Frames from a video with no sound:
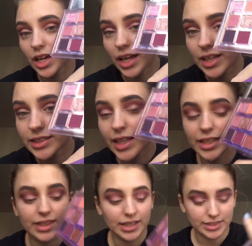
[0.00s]
It's
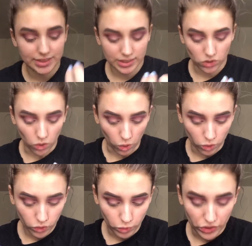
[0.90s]
like this
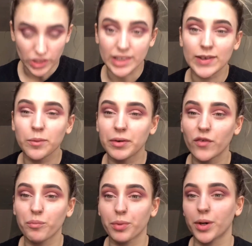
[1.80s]
gold with a little bit
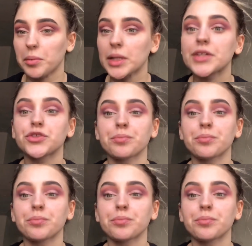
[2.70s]
of purplish